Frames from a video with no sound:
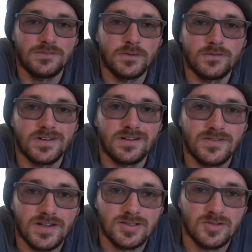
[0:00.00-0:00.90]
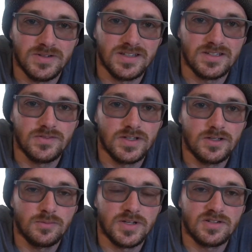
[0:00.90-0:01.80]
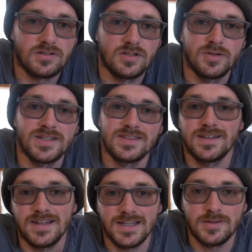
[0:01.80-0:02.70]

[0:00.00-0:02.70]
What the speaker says: you found value in this video, make sure you hit the like